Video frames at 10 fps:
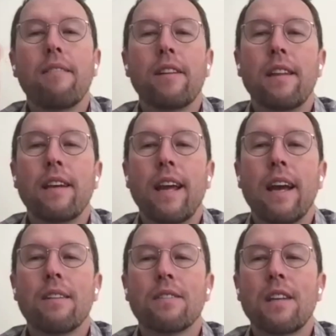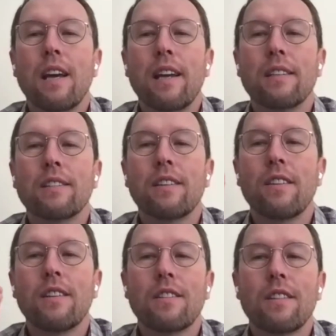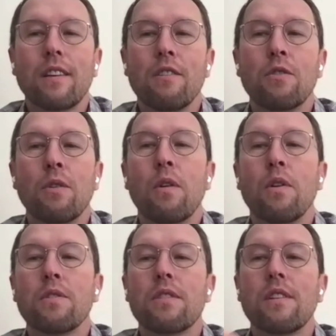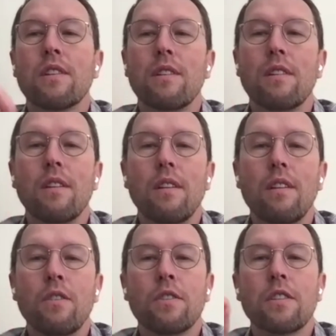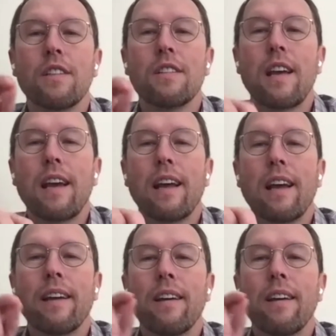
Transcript: in the account settings? There are these like controls that users can say like,